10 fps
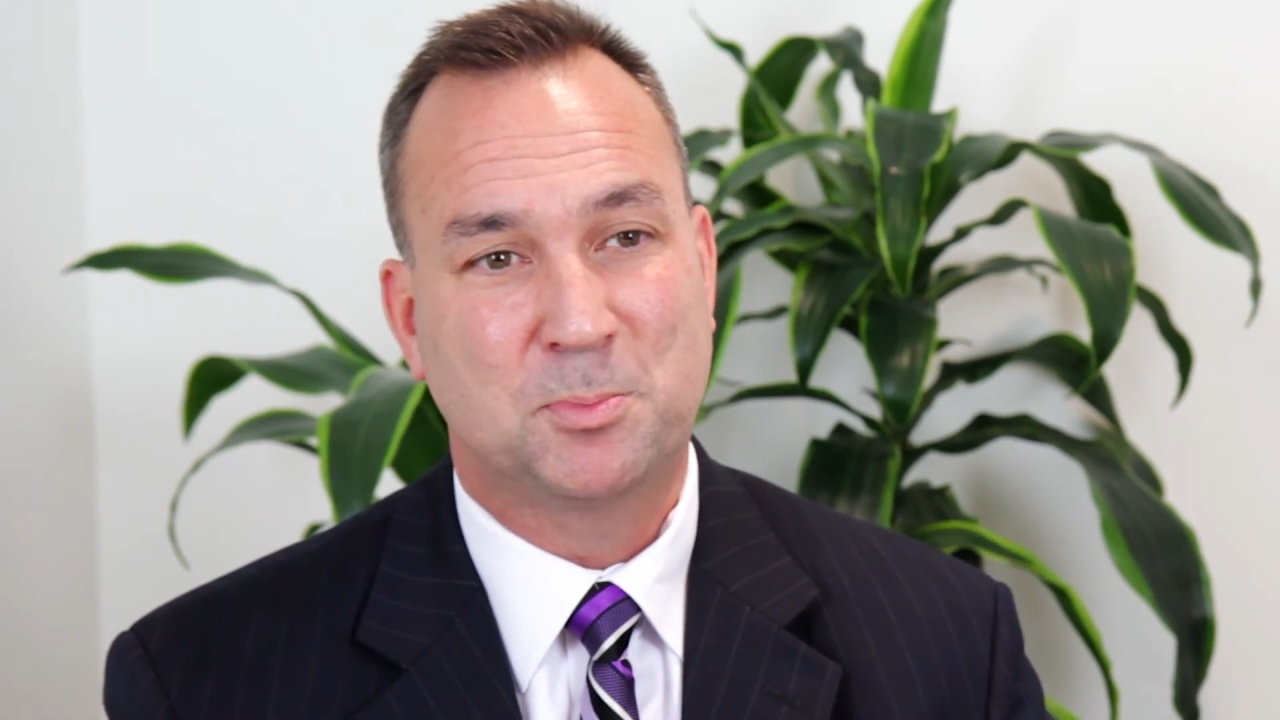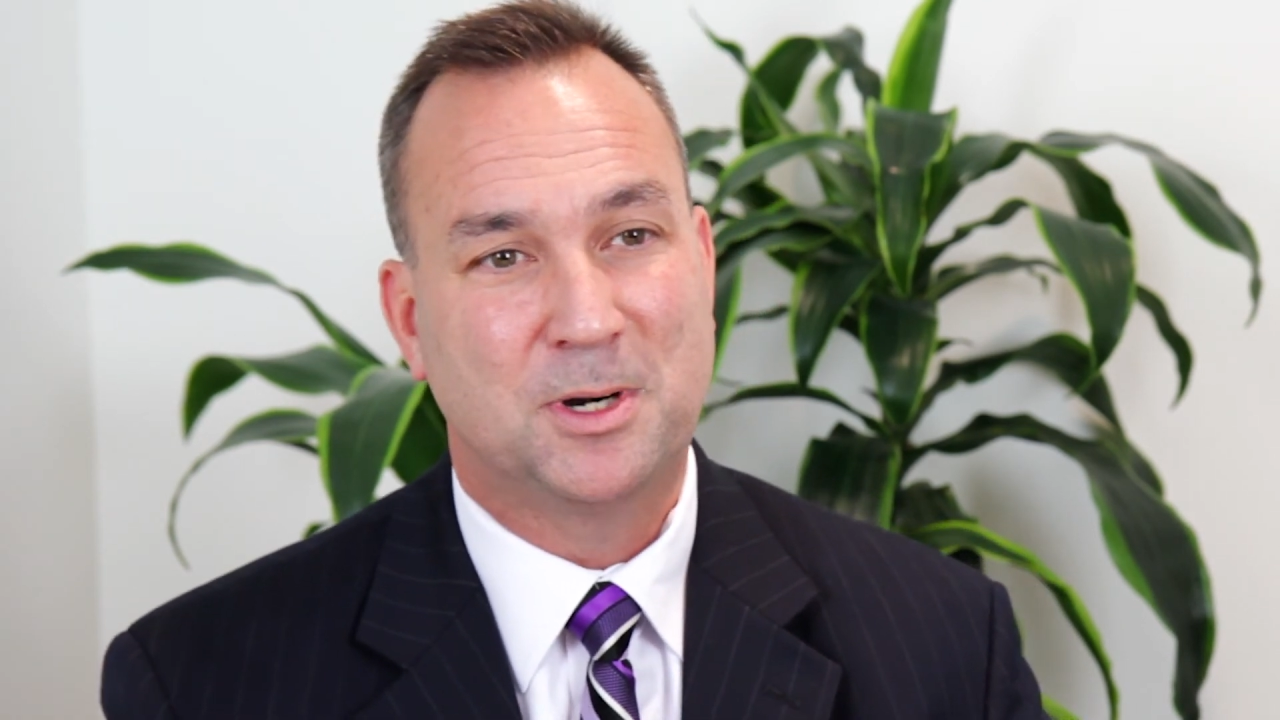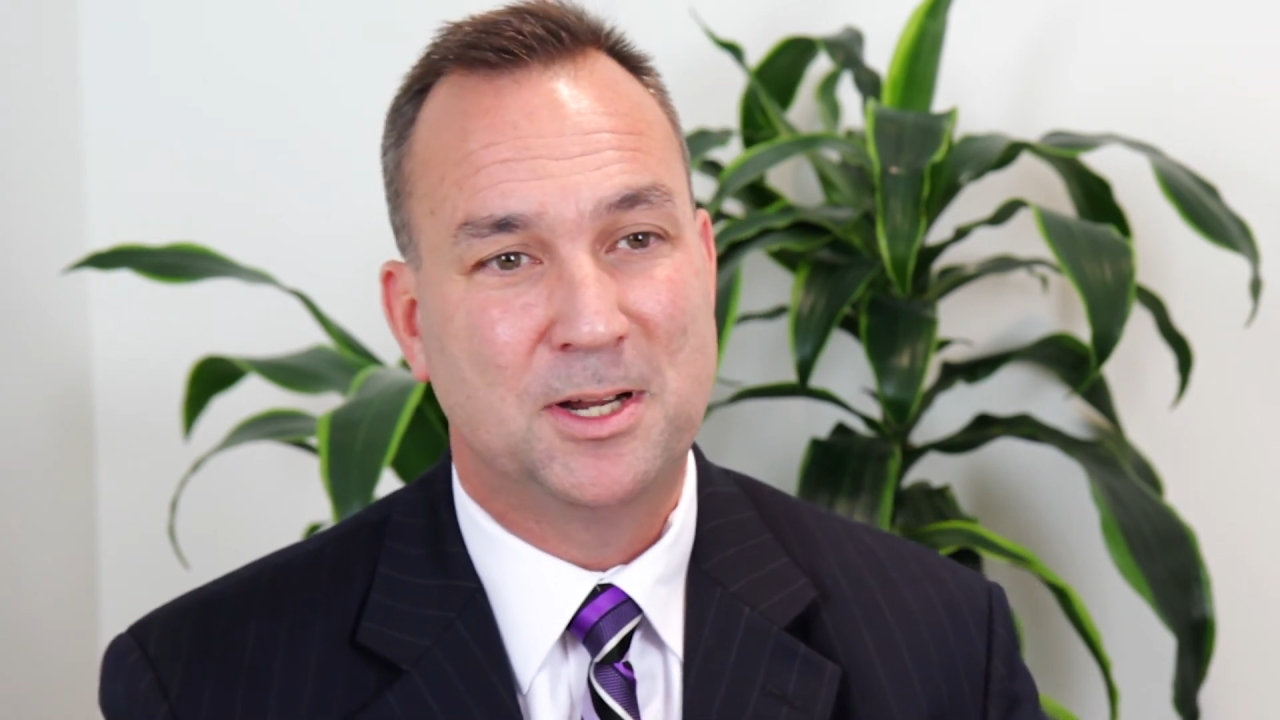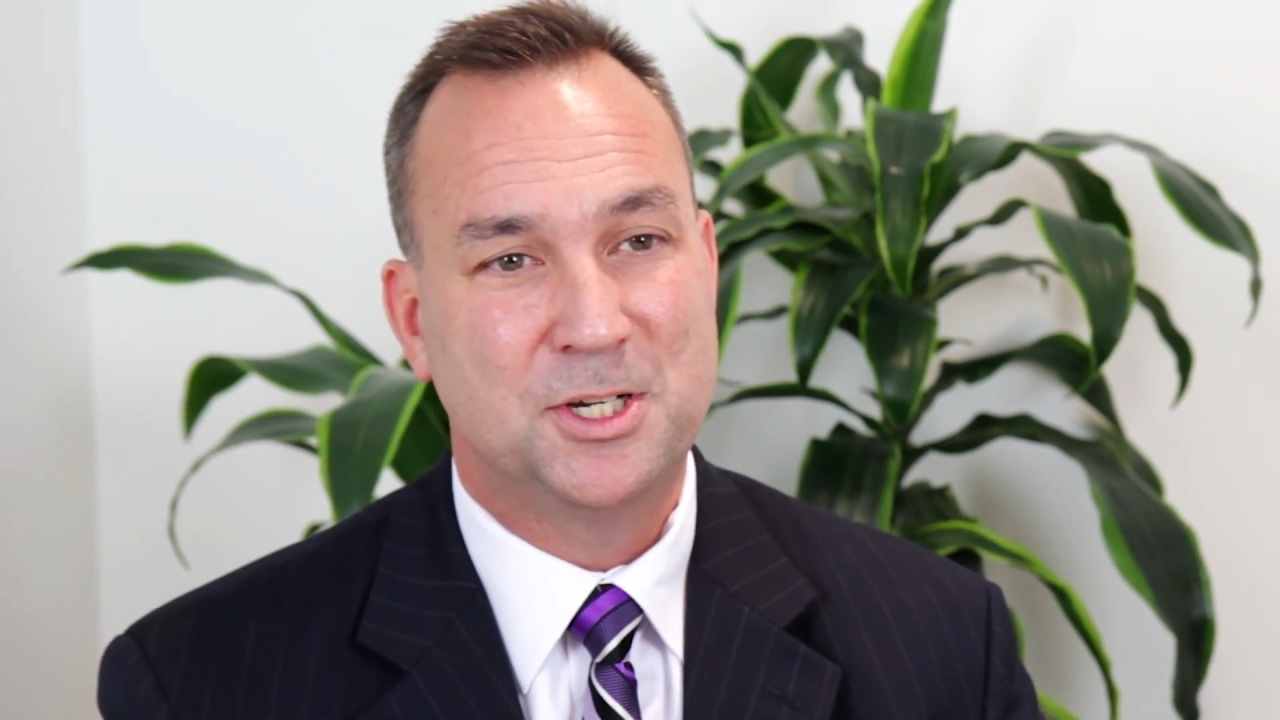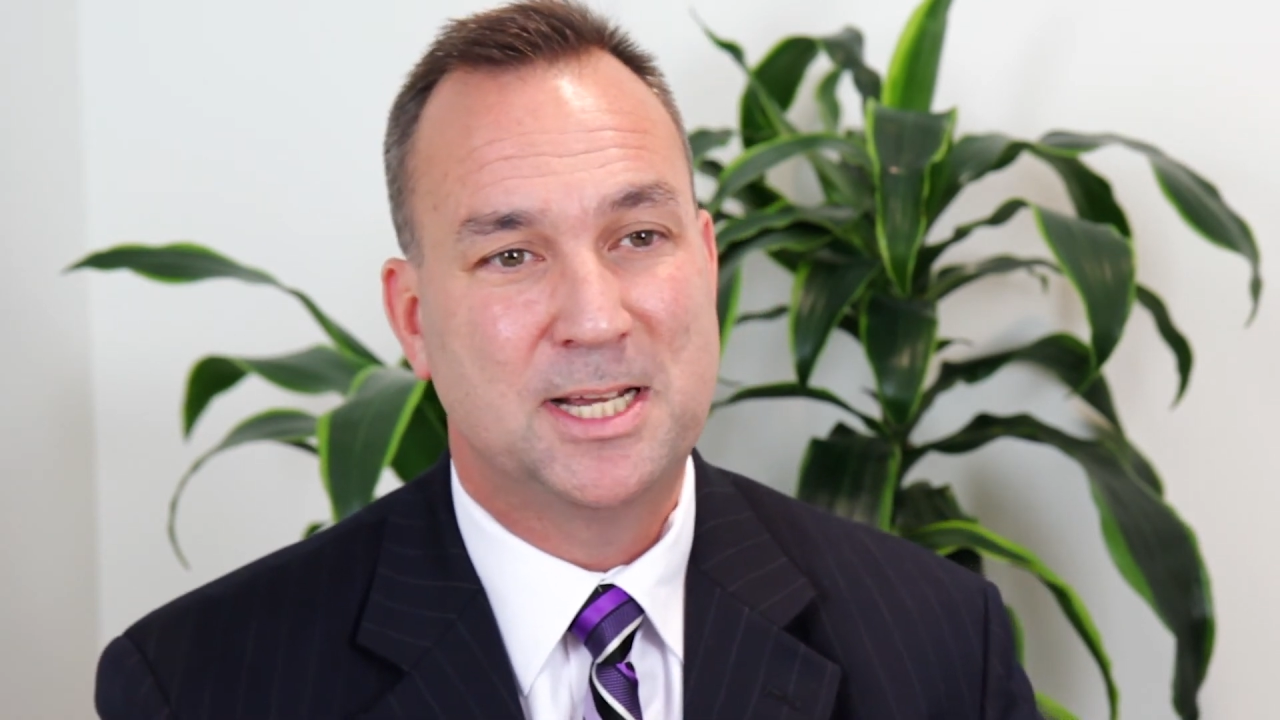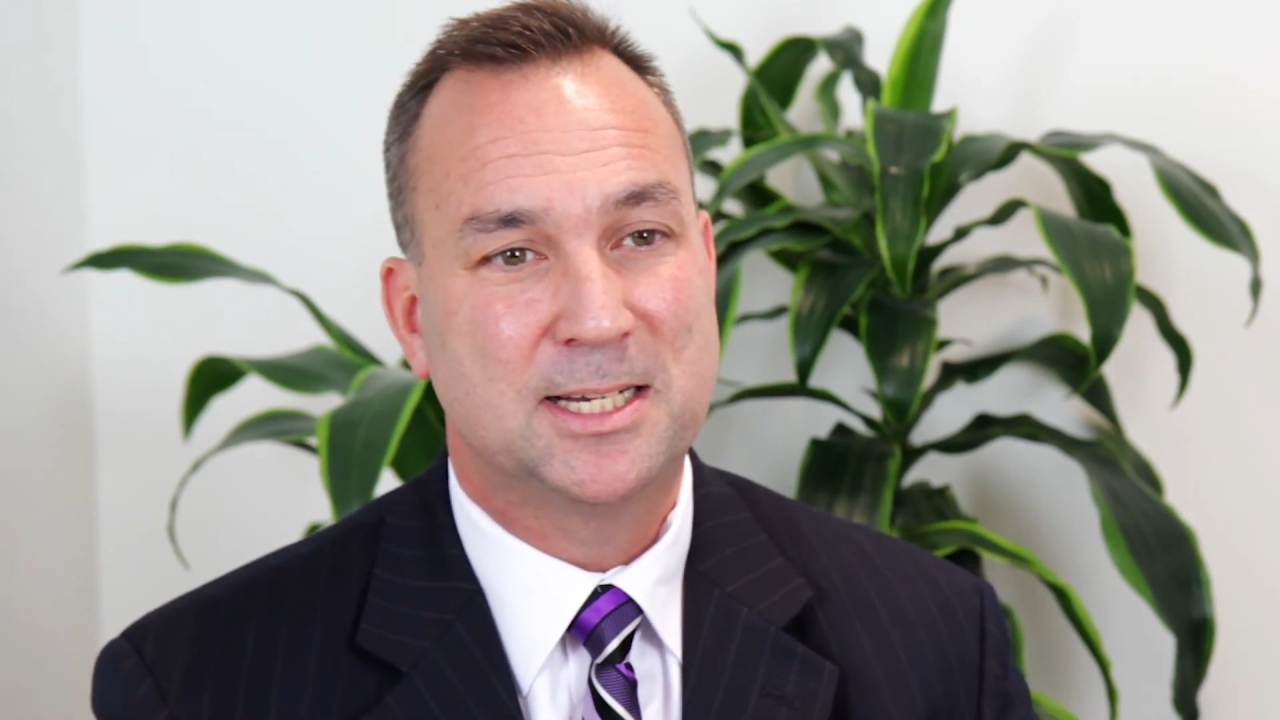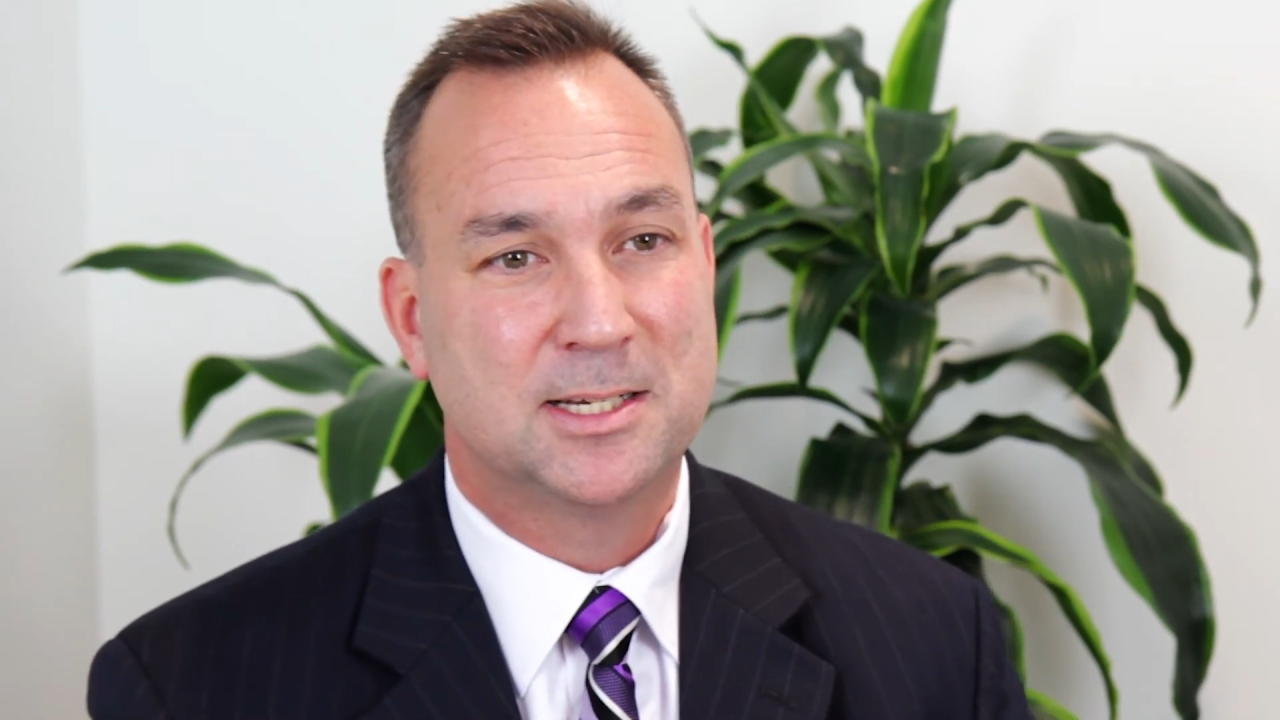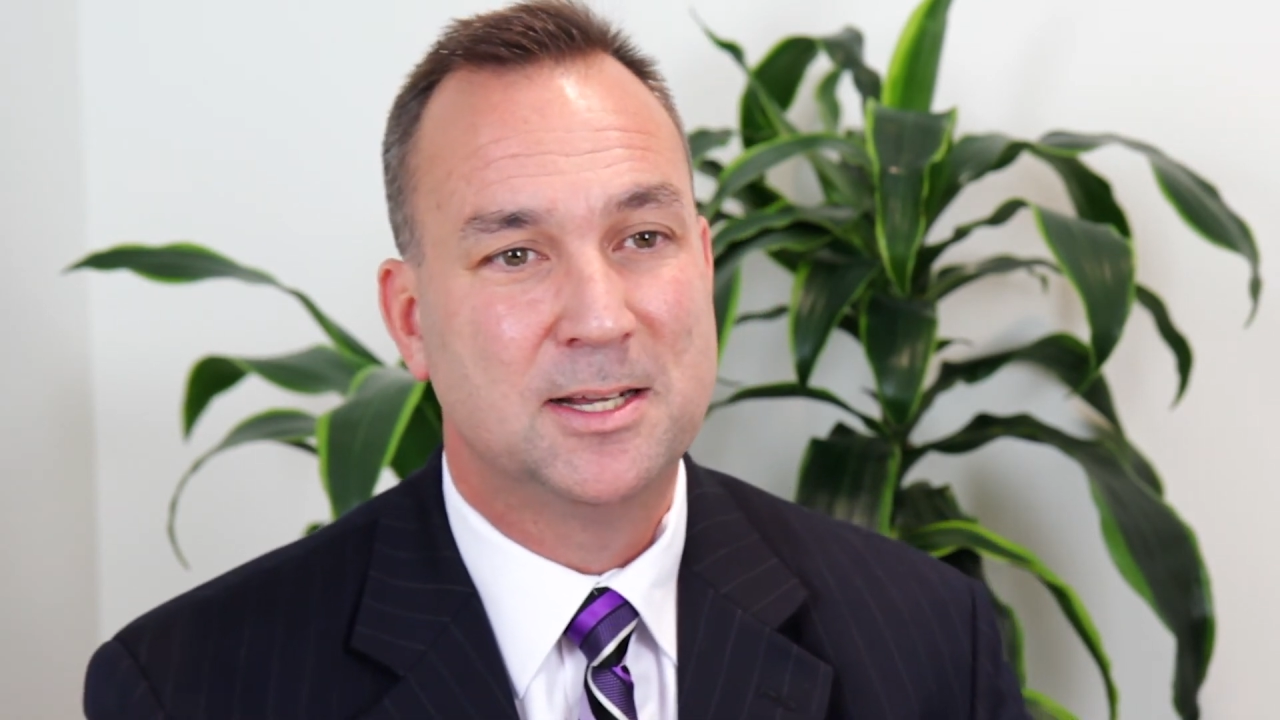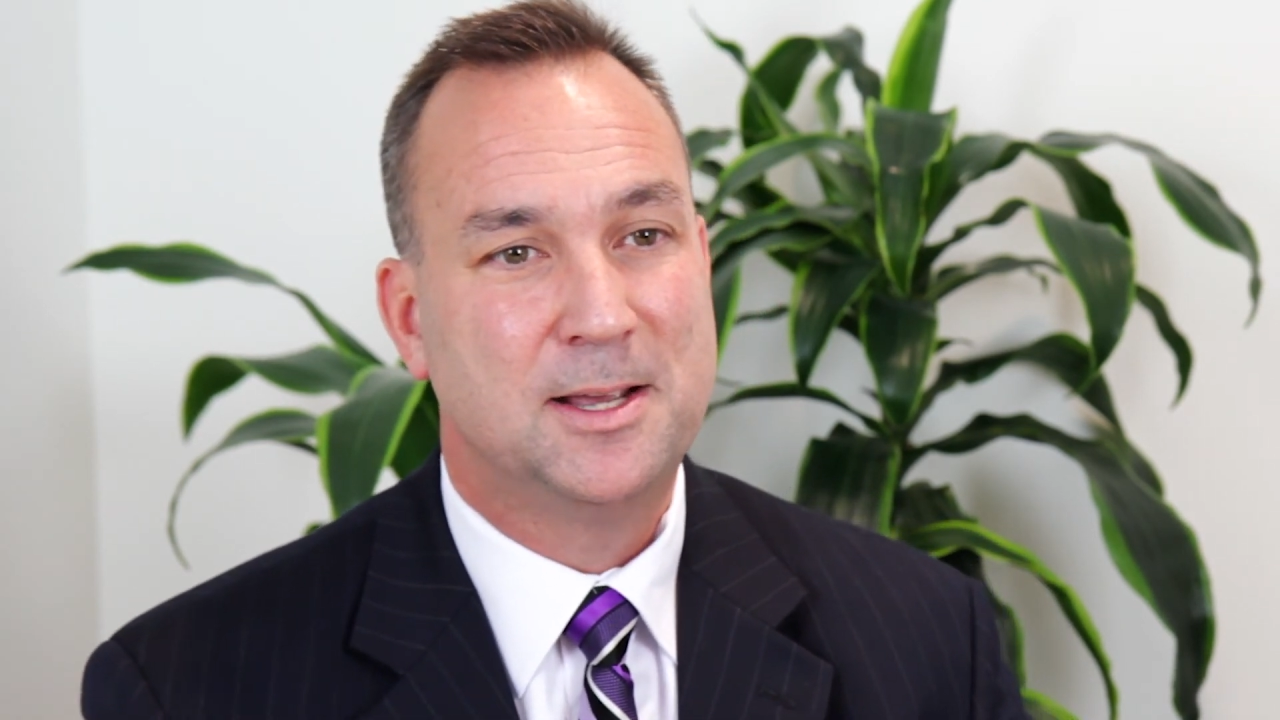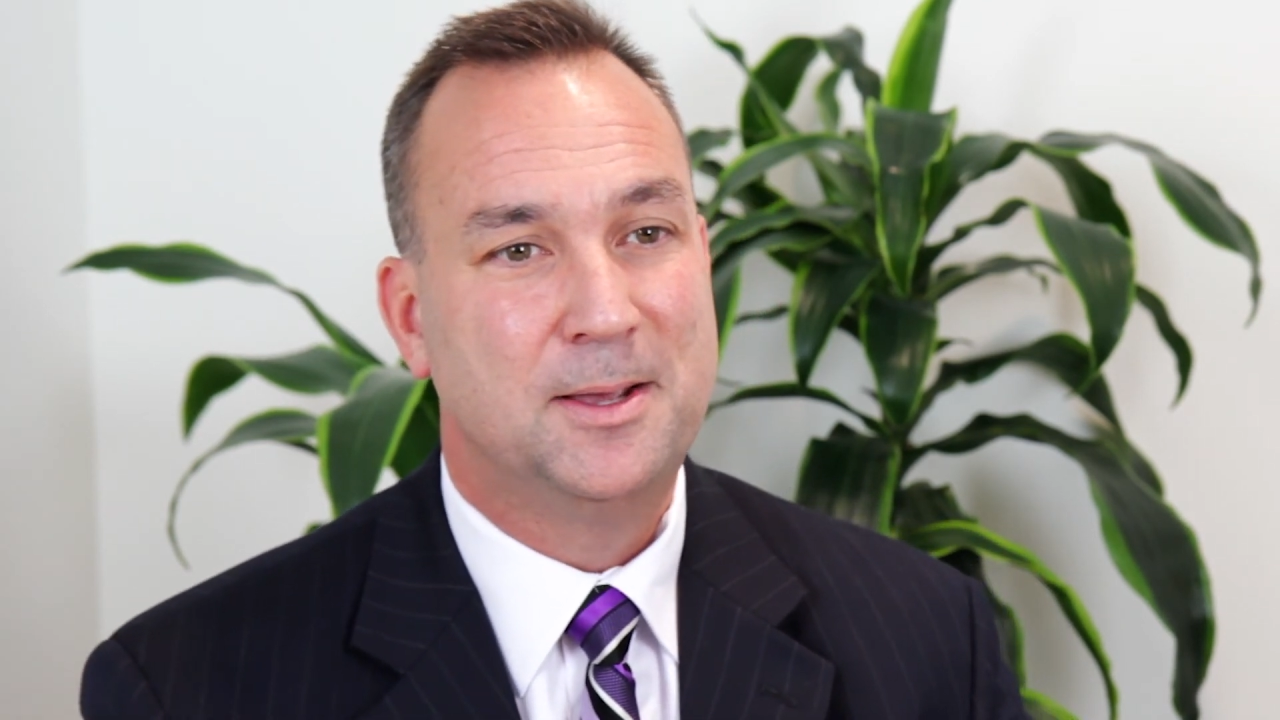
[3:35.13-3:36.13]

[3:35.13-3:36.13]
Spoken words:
project,